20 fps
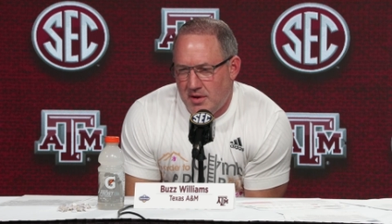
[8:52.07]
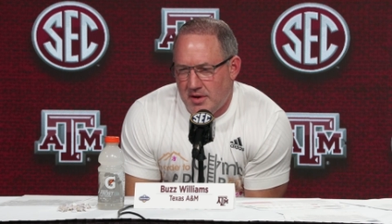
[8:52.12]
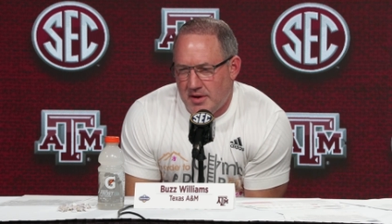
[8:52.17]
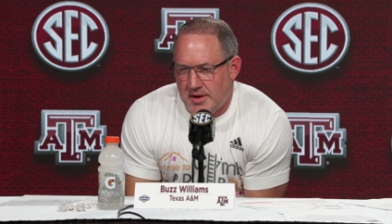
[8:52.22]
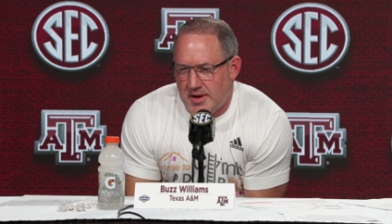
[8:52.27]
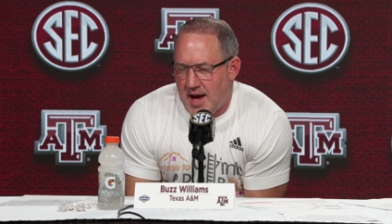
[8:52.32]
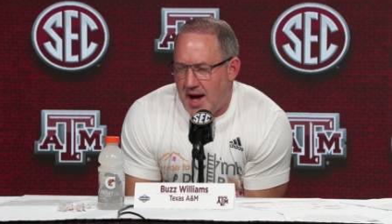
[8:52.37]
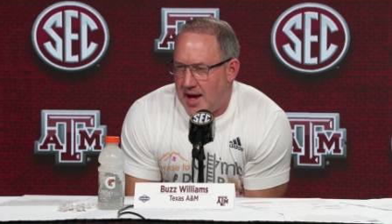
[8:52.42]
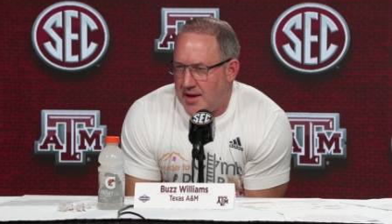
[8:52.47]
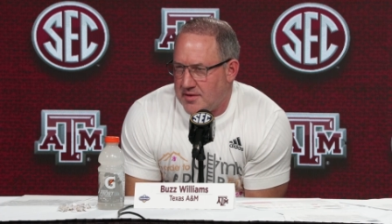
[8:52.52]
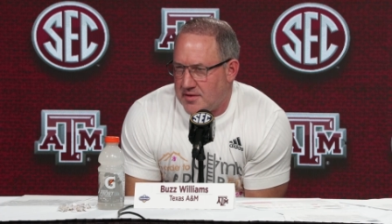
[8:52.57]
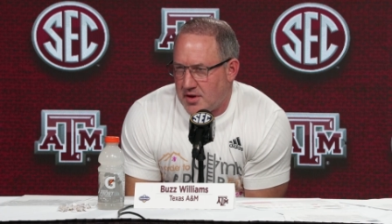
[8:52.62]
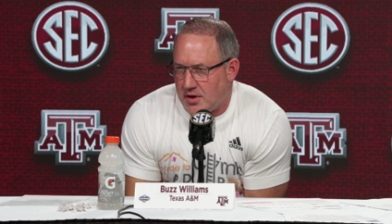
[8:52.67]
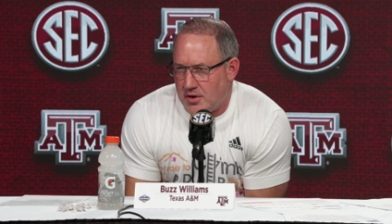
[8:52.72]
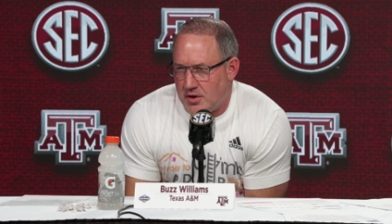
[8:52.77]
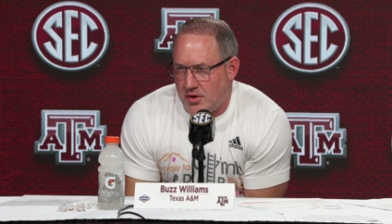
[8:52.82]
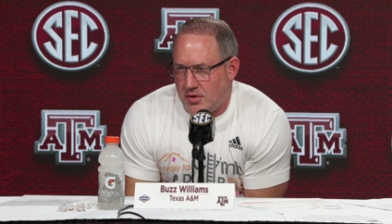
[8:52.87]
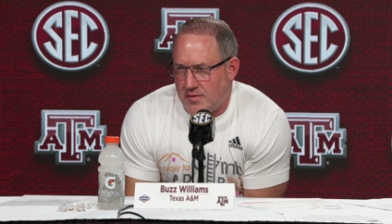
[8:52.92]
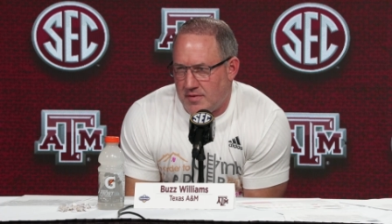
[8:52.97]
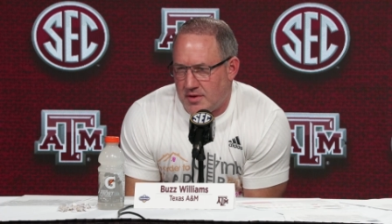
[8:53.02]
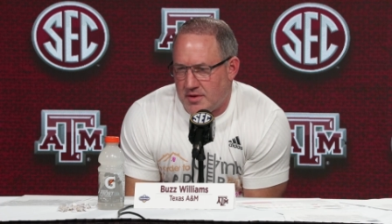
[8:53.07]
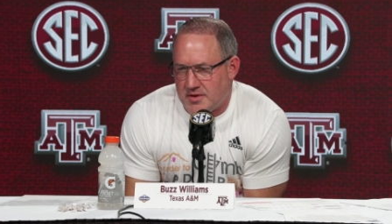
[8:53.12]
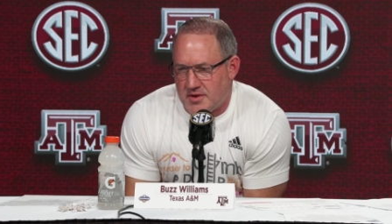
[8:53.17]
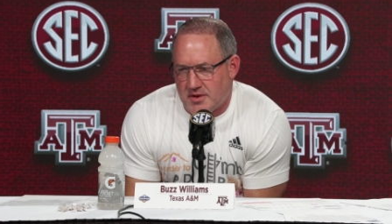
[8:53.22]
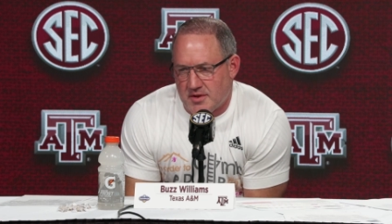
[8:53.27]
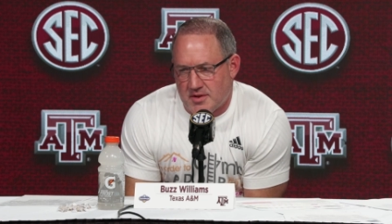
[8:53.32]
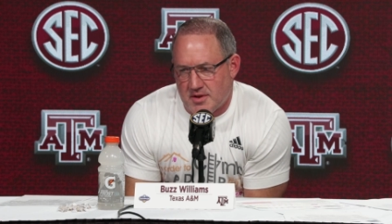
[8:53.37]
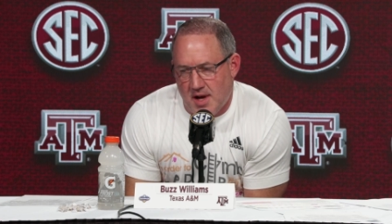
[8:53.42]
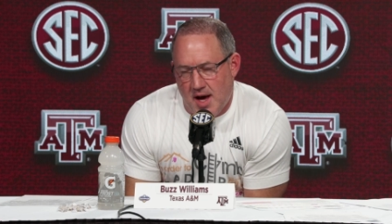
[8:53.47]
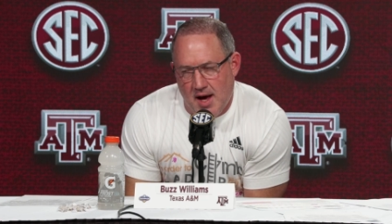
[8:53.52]
9 turnovers
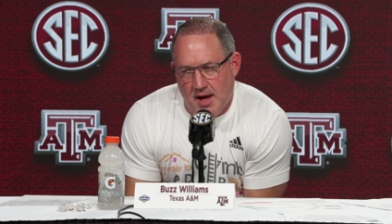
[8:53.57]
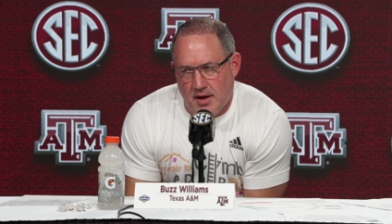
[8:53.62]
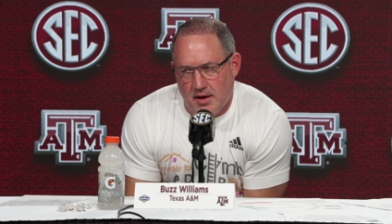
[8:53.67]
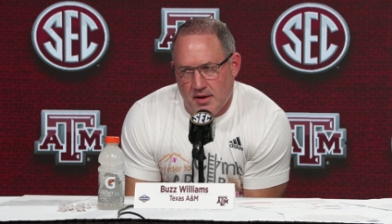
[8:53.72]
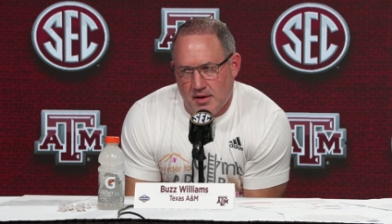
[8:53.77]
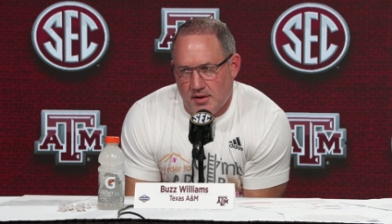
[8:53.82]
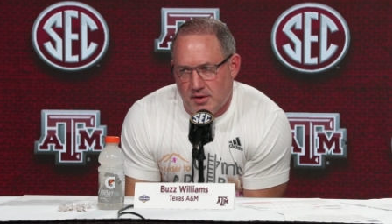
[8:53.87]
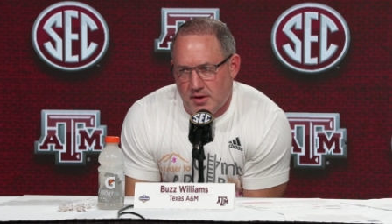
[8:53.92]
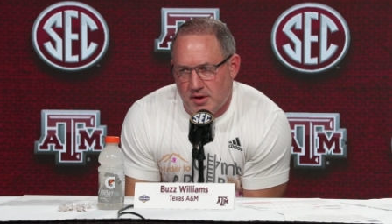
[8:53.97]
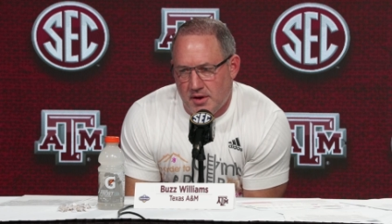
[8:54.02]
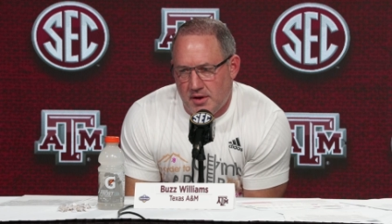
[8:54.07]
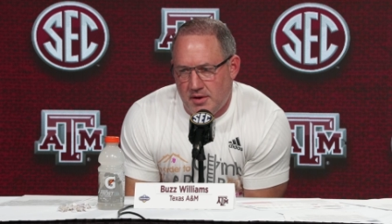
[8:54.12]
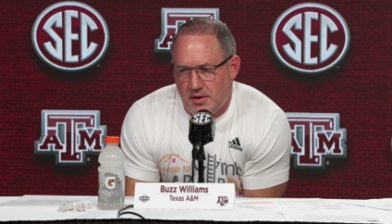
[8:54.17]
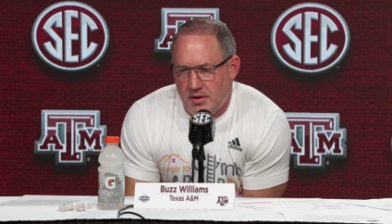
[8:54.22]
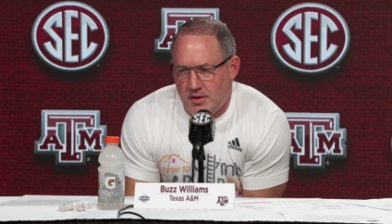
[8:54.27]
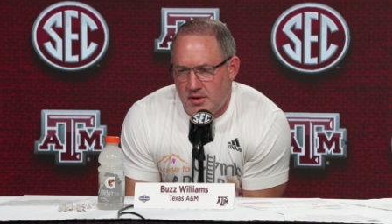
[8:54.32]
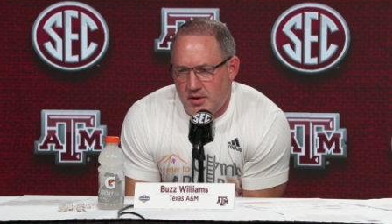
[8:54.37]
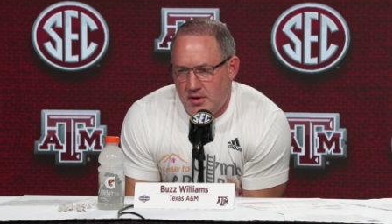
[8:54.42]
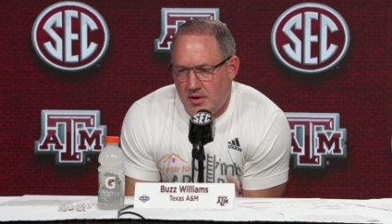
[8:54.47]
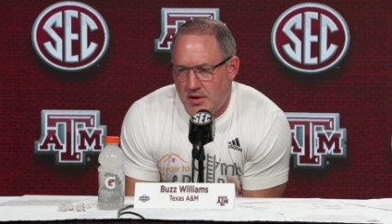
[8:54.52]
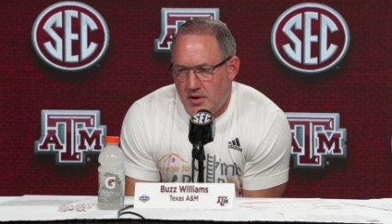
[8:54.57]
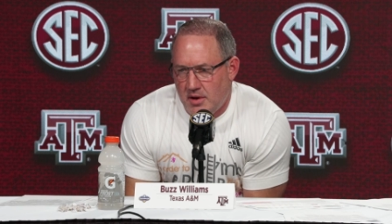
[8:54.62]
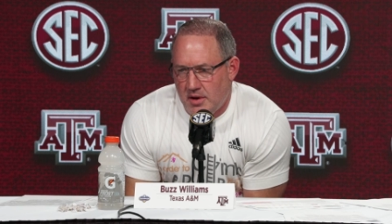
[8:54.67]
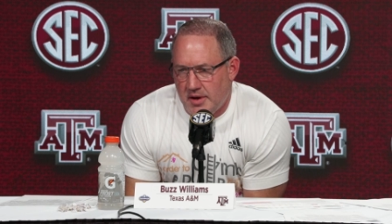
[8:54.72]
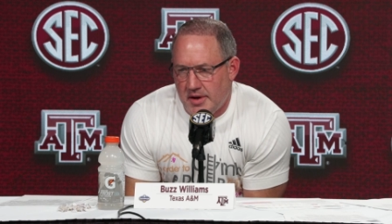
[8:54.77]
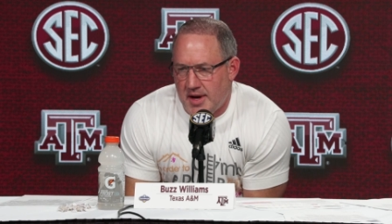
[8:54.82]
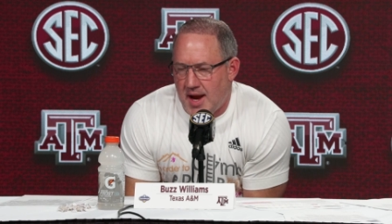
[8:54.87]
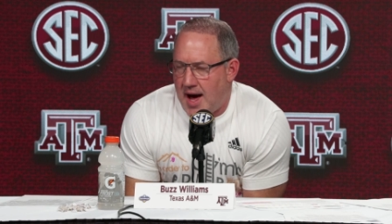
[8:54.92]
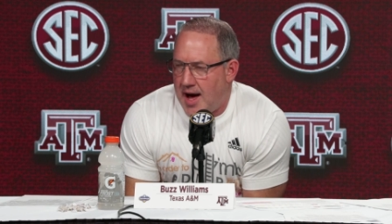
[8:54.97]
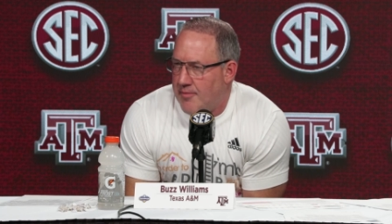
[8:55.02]
is not good.
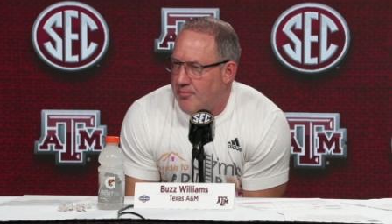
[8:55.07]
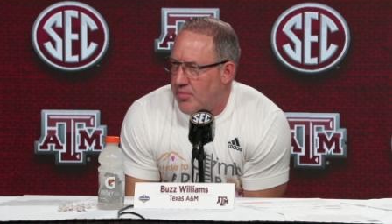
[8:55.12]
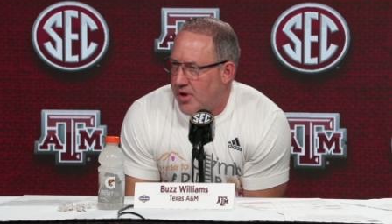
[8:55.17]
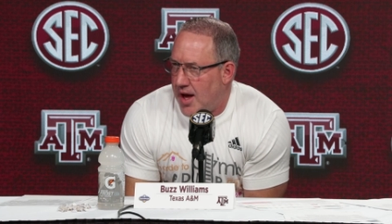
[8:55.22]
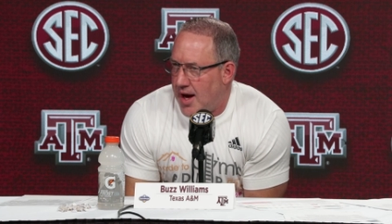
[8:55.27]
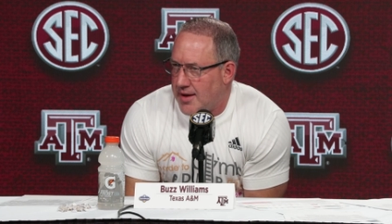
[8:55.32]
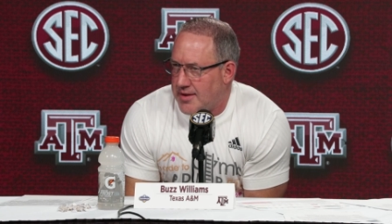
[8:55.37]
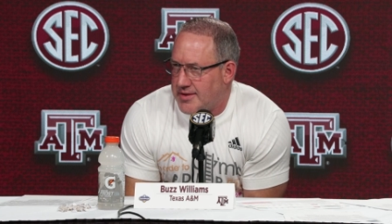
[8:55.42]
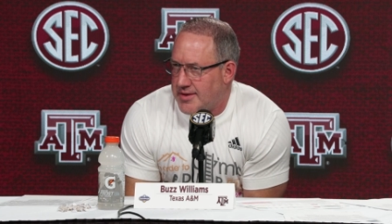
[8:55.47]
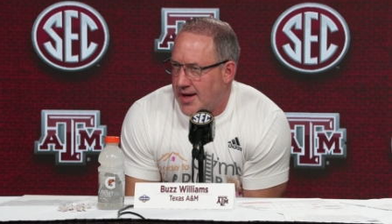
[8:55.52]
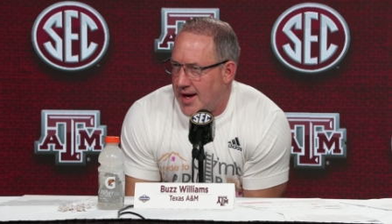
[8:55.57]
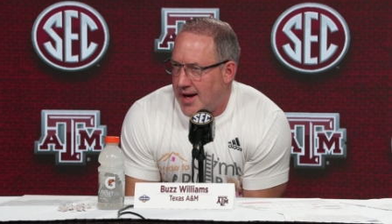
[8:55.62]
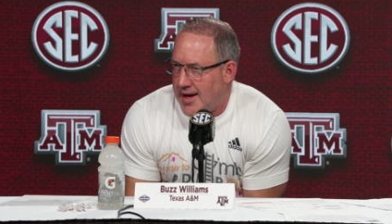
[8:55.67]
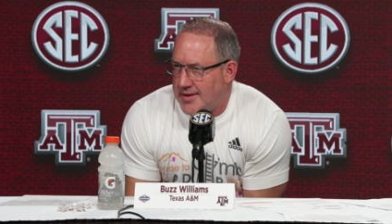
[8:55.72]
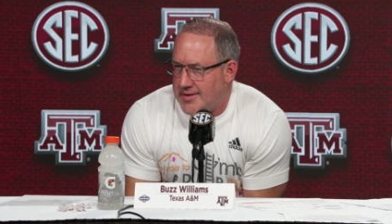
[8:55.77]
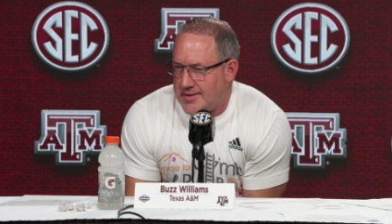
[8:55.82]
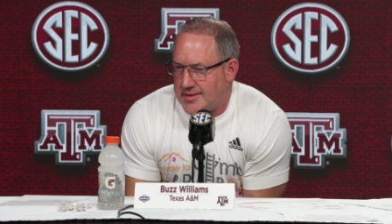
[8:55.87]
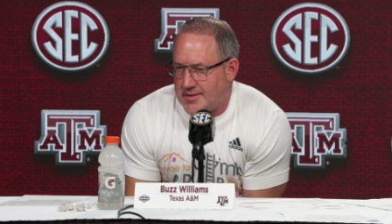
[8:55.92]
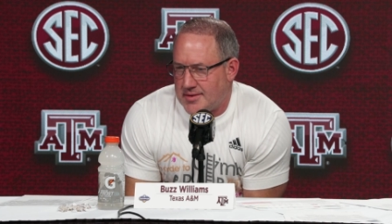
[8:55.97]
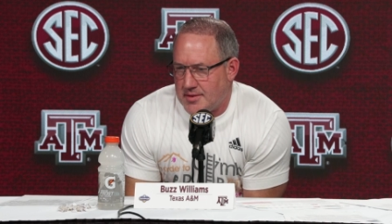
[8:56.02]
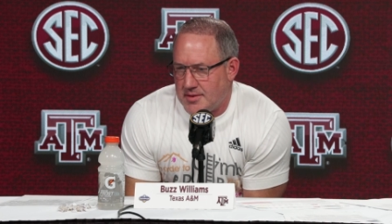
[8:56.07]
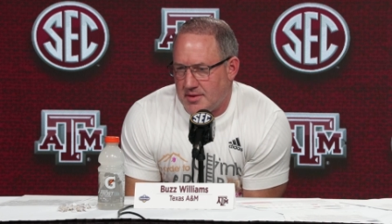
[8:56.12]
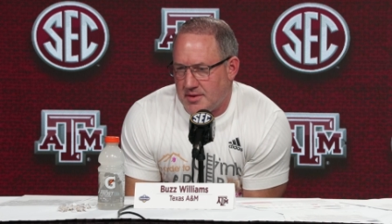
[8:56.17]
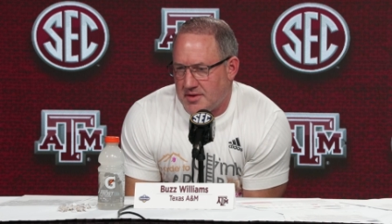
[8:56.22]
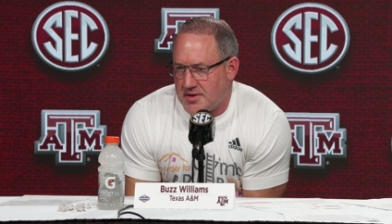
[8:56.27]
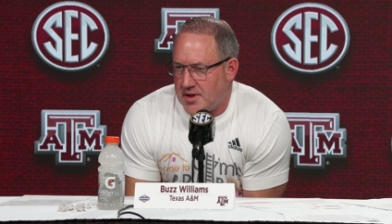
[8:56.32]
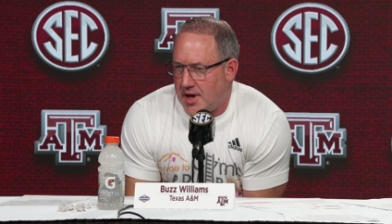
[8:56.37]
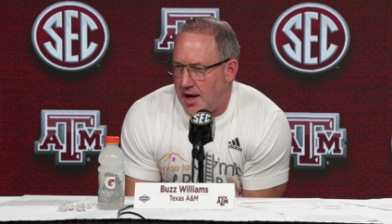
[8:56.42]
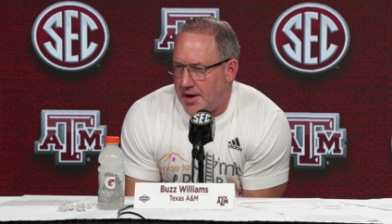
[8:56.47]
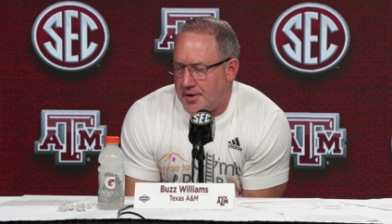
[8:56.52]
9 block shots
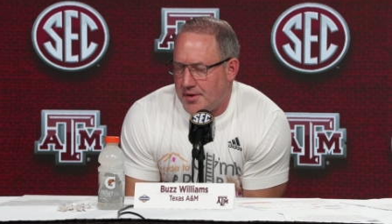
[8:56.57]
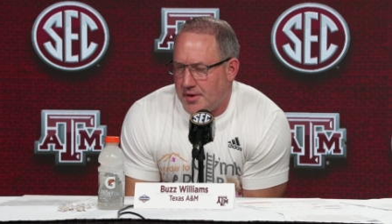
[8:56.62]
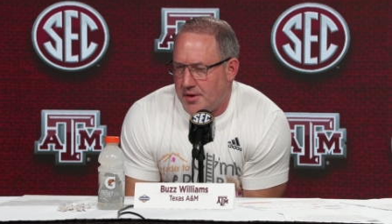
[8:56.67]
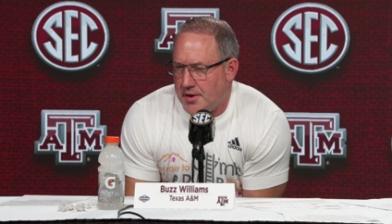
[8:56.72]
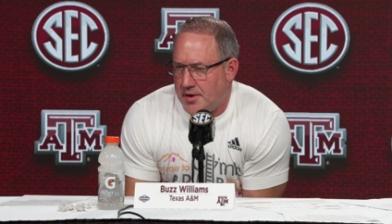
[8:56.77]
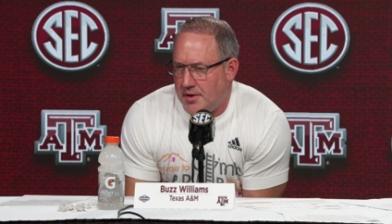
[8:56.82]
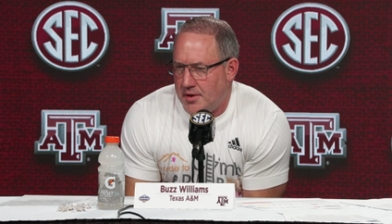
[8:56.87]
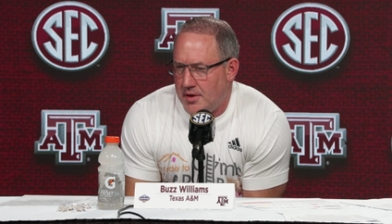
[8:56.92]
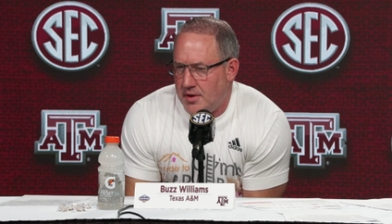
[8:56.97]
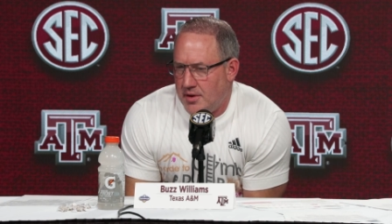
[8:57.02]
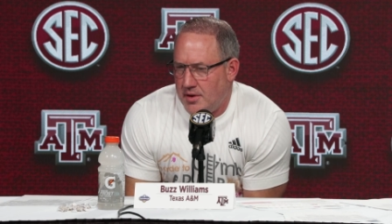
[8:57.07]
is not good.